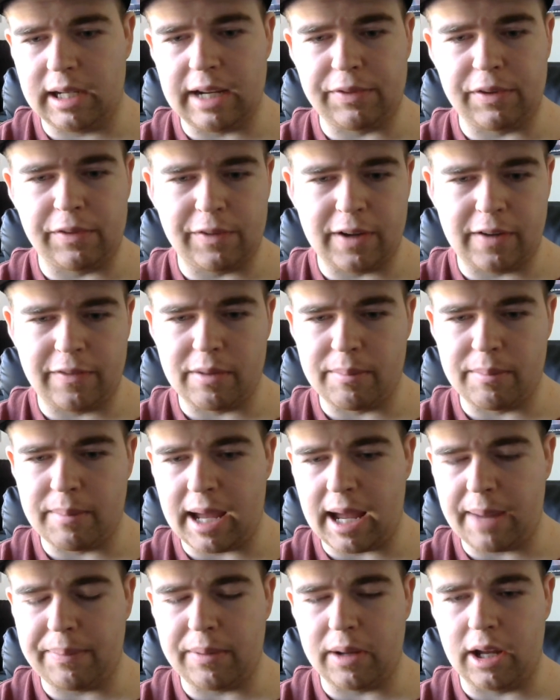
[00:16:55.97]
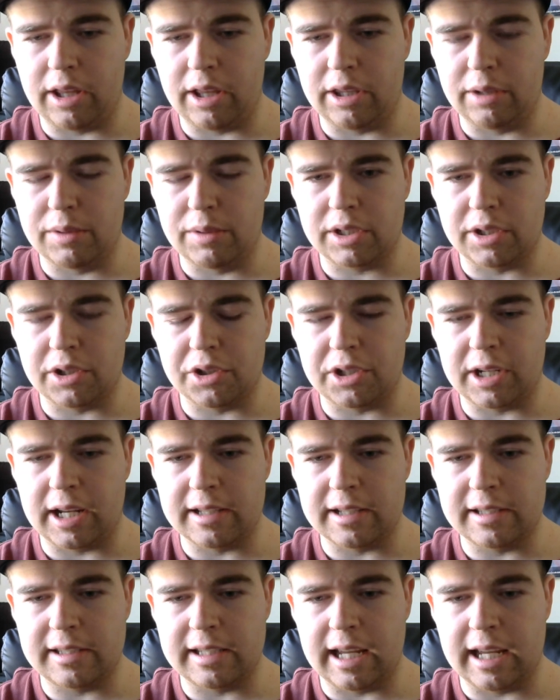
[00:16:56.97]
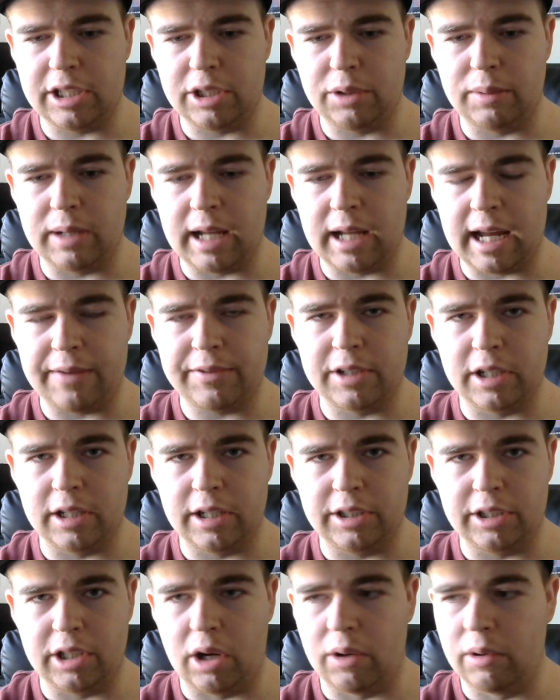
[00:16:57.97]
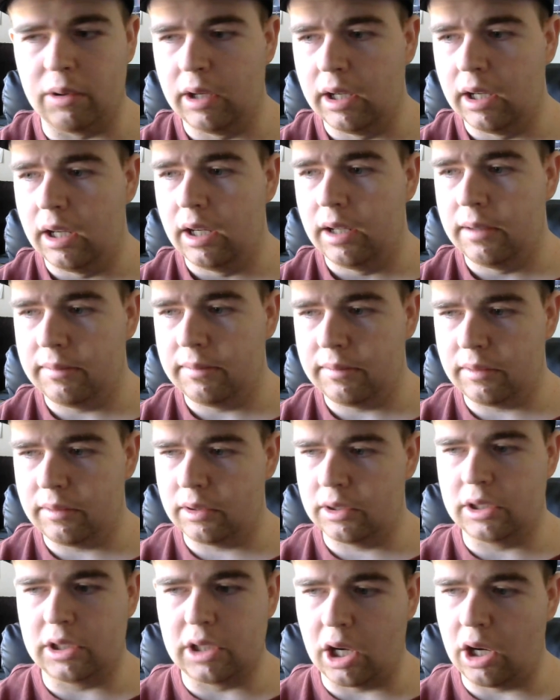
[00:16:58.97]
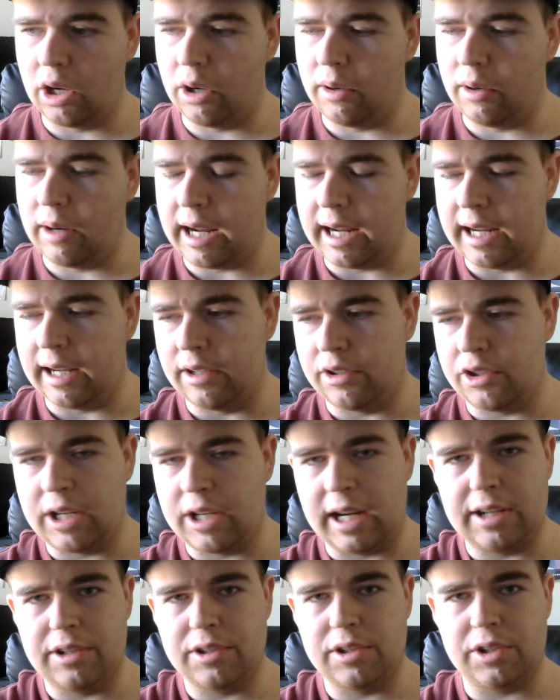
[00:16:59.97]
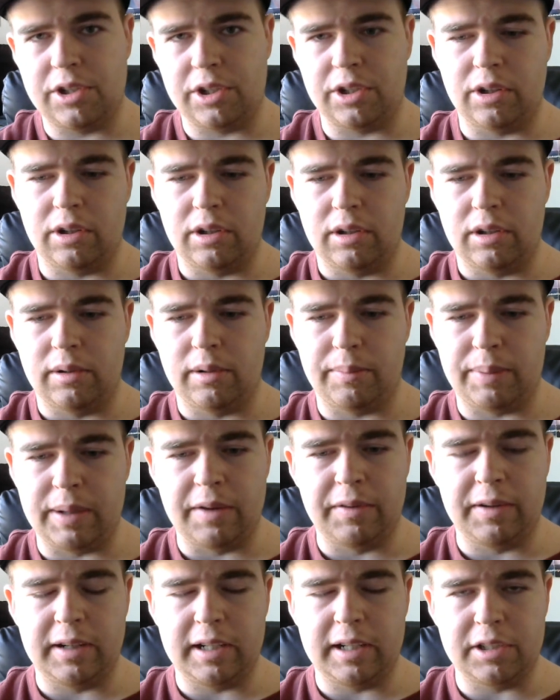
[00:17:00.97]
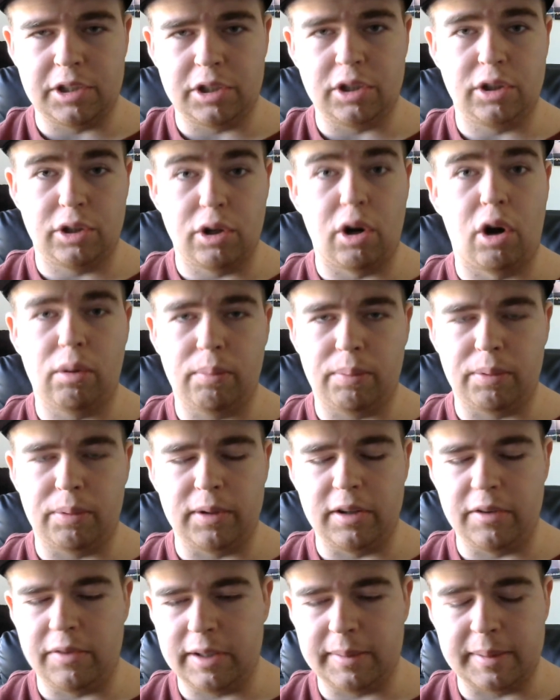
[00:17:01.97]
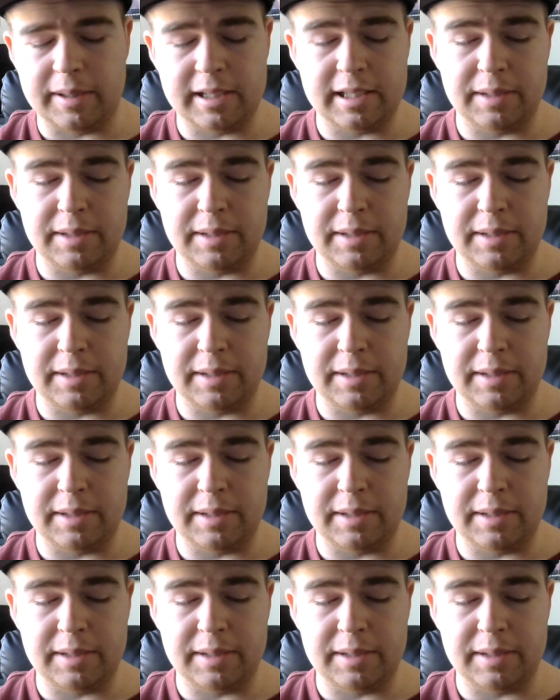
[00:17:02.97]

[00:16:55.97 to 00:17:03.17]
If you fell off the map, uh, there was a good chance that you would have to, you know, go and change your P O V to your own P O V because it